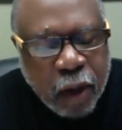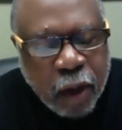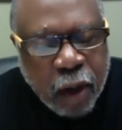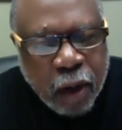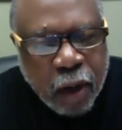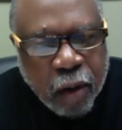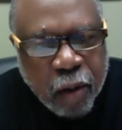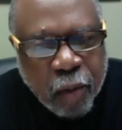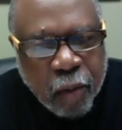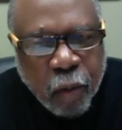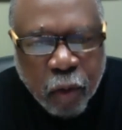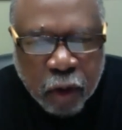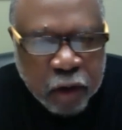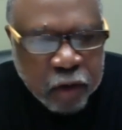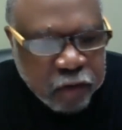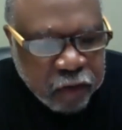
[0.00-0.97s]

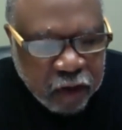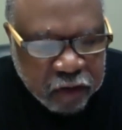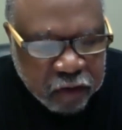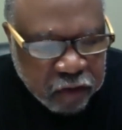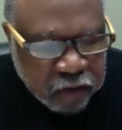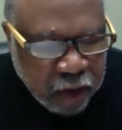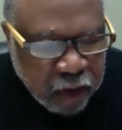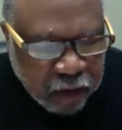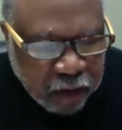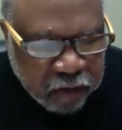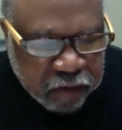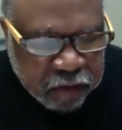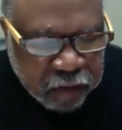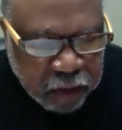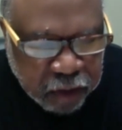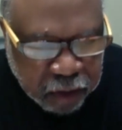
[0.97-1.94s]
organizations like
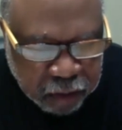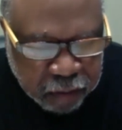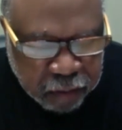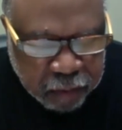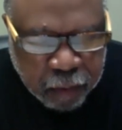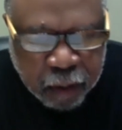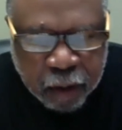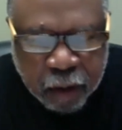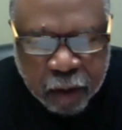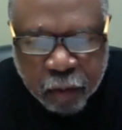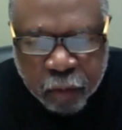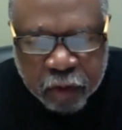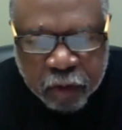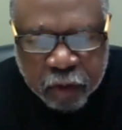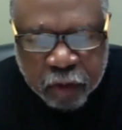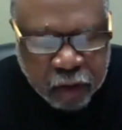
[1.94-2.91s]
SNCC,
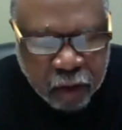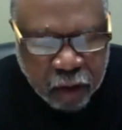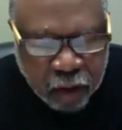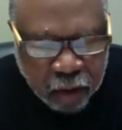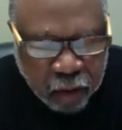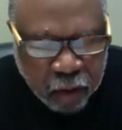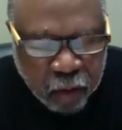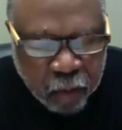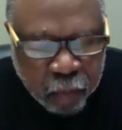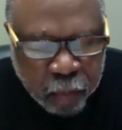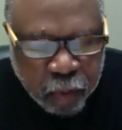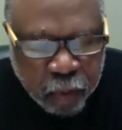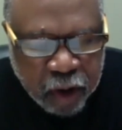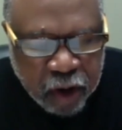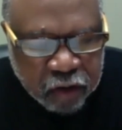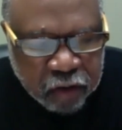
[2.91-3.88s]
with Chicago
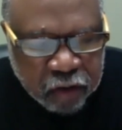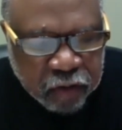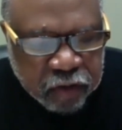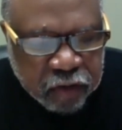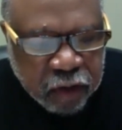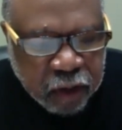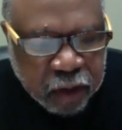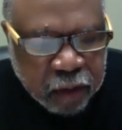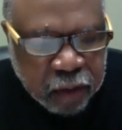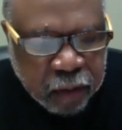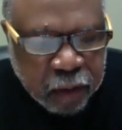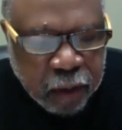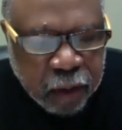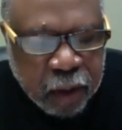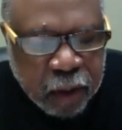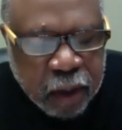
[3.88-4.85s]
branch of SNCC
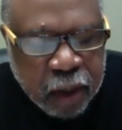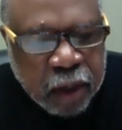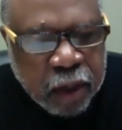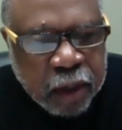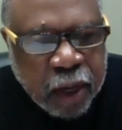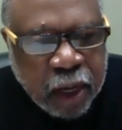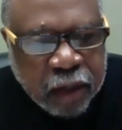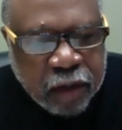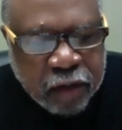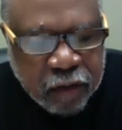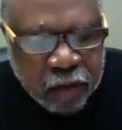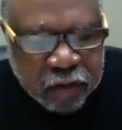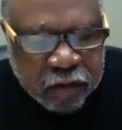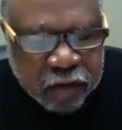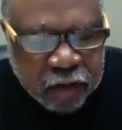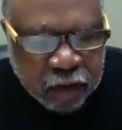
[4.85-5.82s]
in the
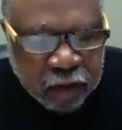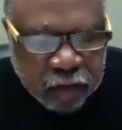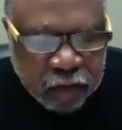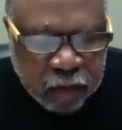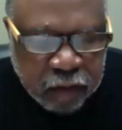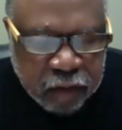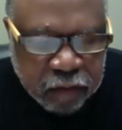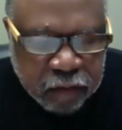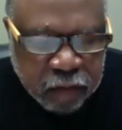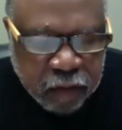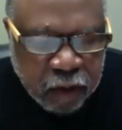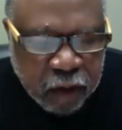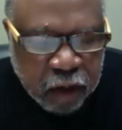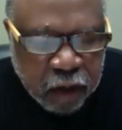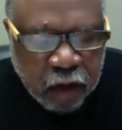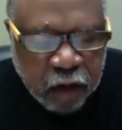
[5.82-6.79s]
1960s.
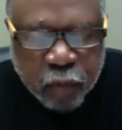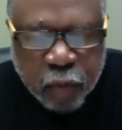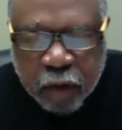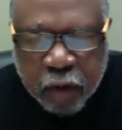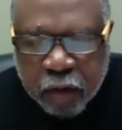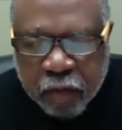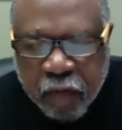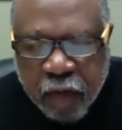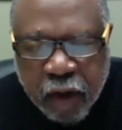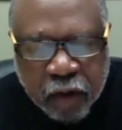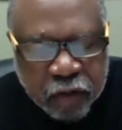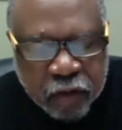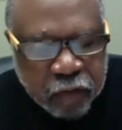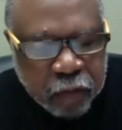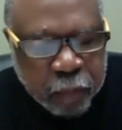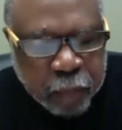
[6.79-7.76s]
He's one of the
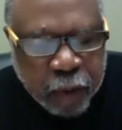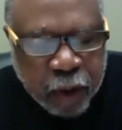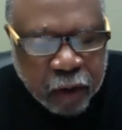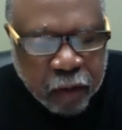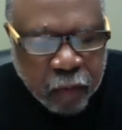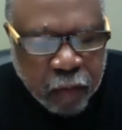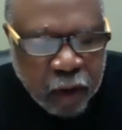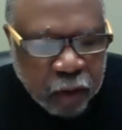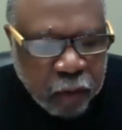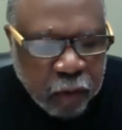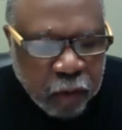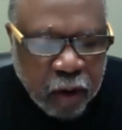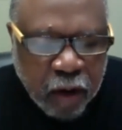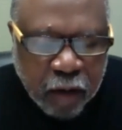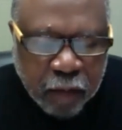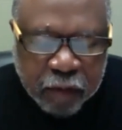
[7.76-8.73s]
founders of the Black Radical
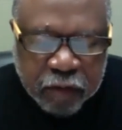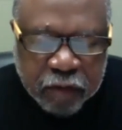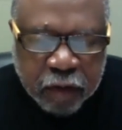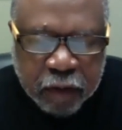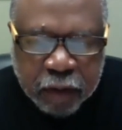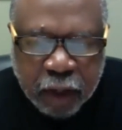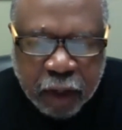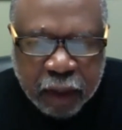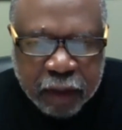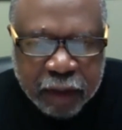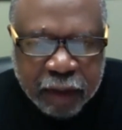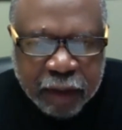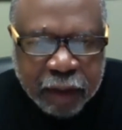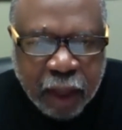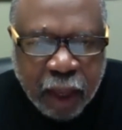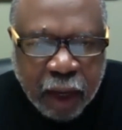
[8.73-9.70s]
Congress in the
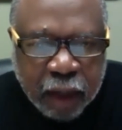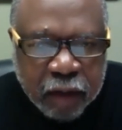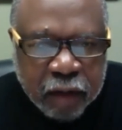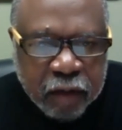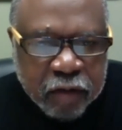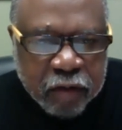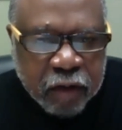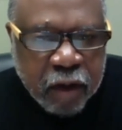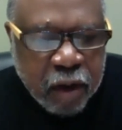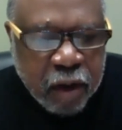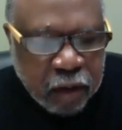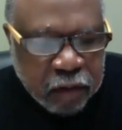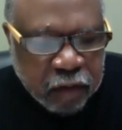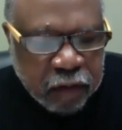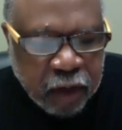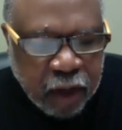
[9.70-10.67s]
1990s.
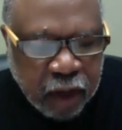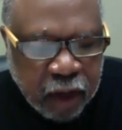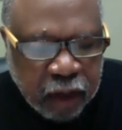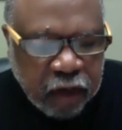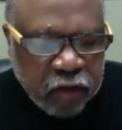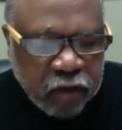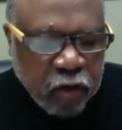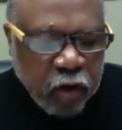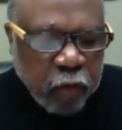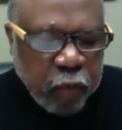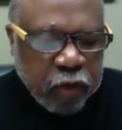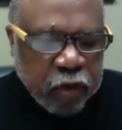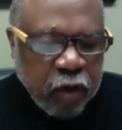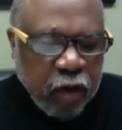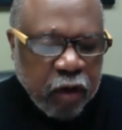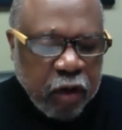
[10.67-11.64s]
Today, he's going to be
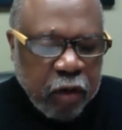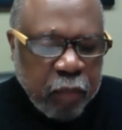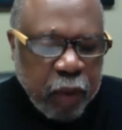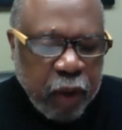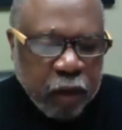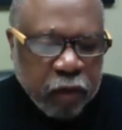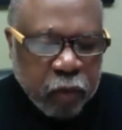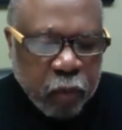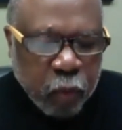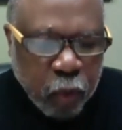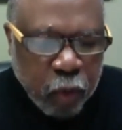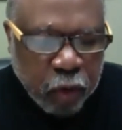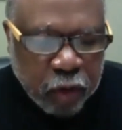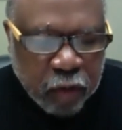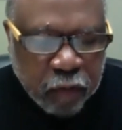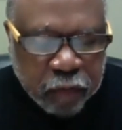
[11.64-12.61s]
talking about the
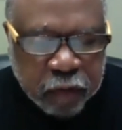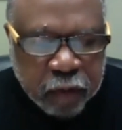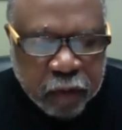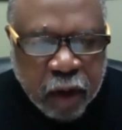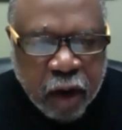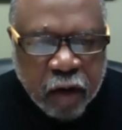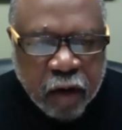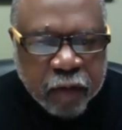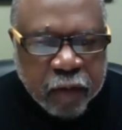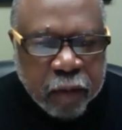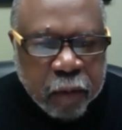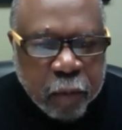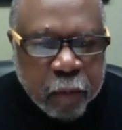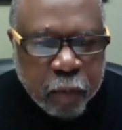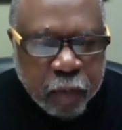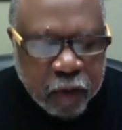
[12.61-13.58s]
work of the African
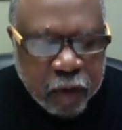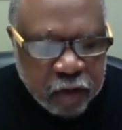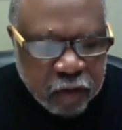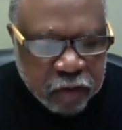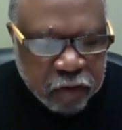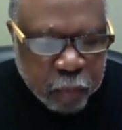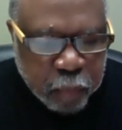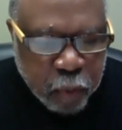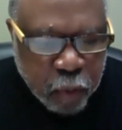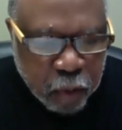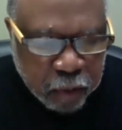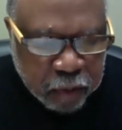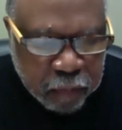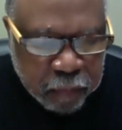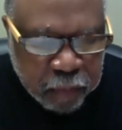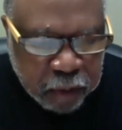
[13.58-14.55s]
Liberation Support
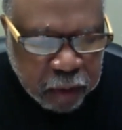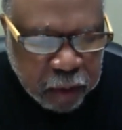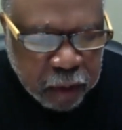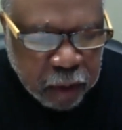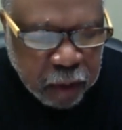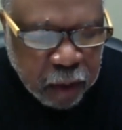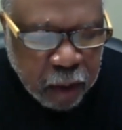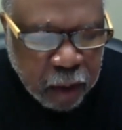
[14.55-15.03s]
Committee,